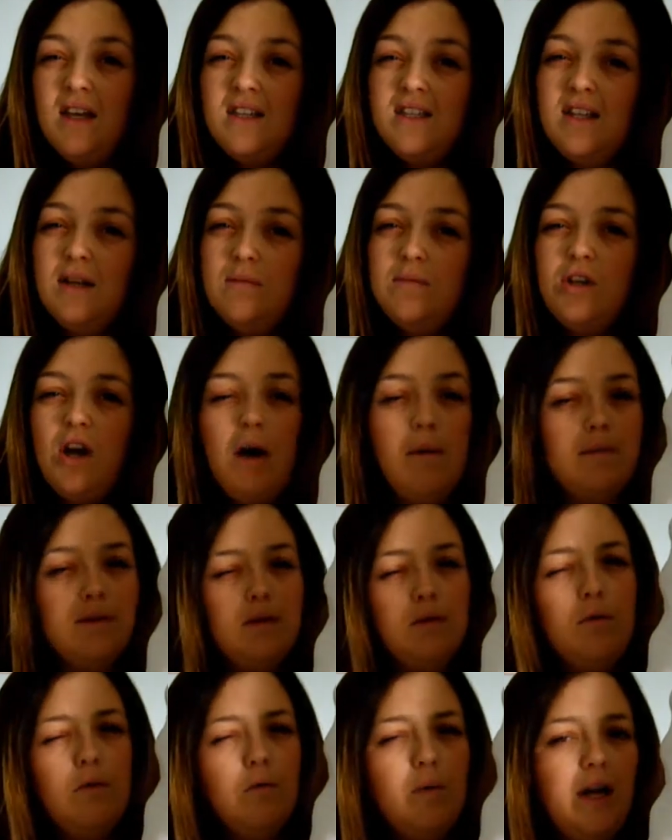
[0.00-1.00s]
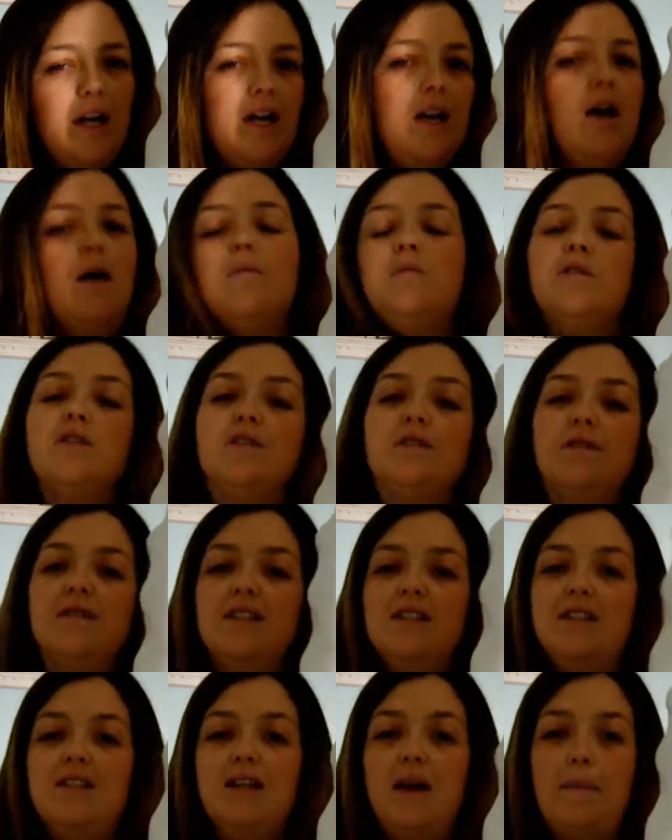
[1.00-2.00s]
Sometimes he will wake up just for
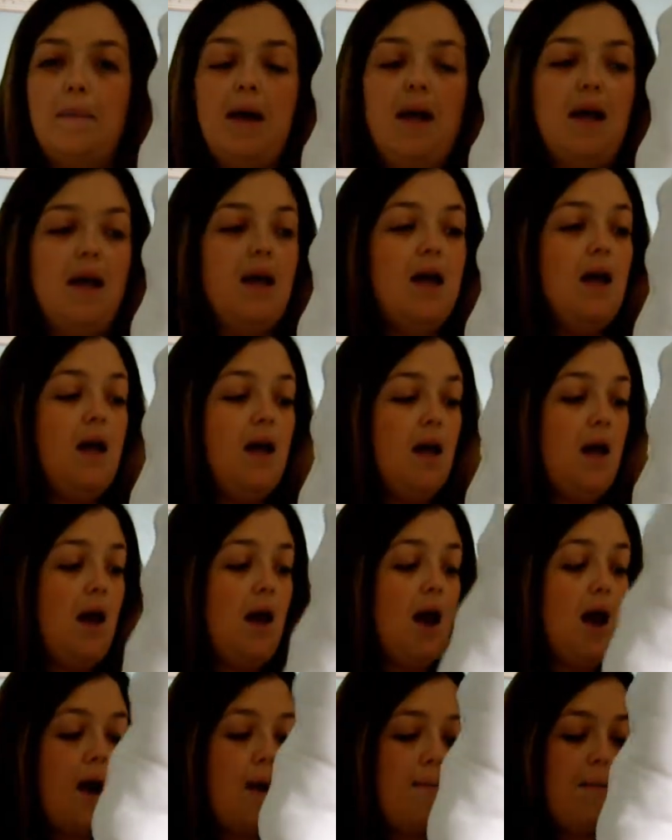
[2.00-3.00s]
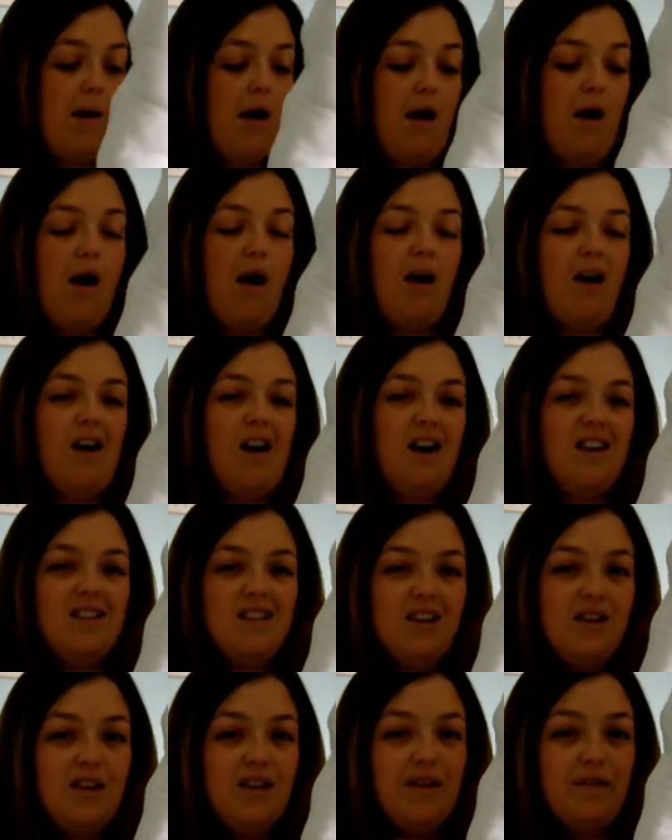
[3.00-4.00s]
his dummy, but I
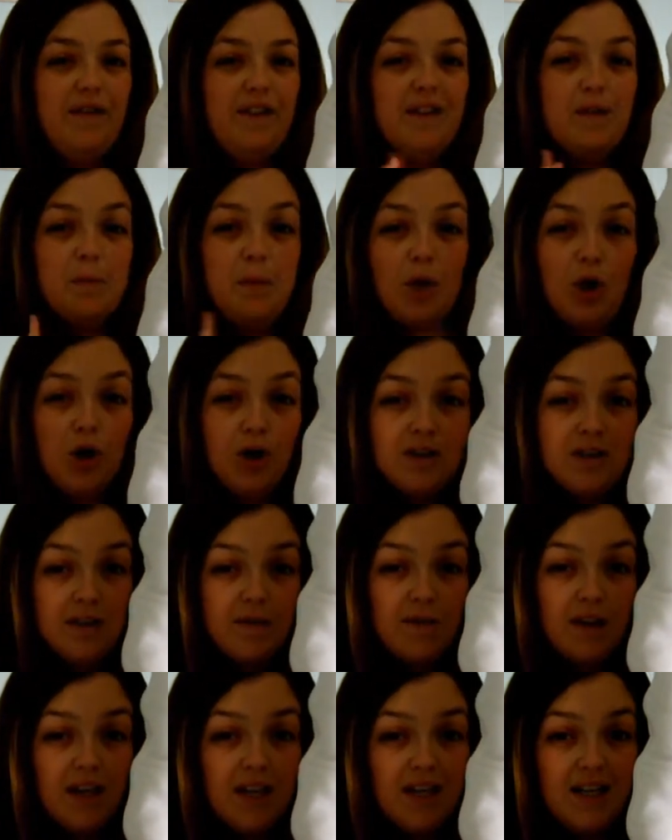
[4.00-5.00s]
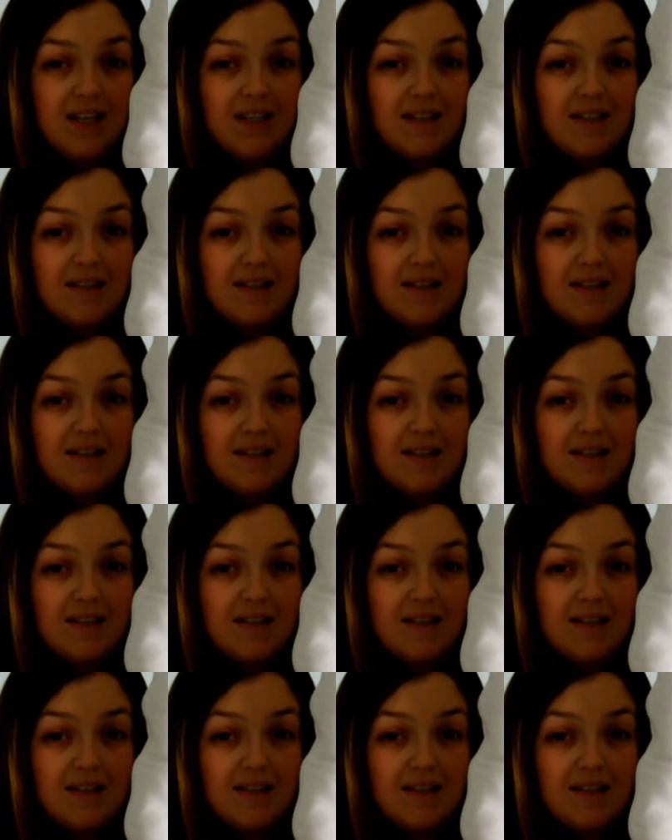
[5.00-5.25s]
don't know if it's because of this,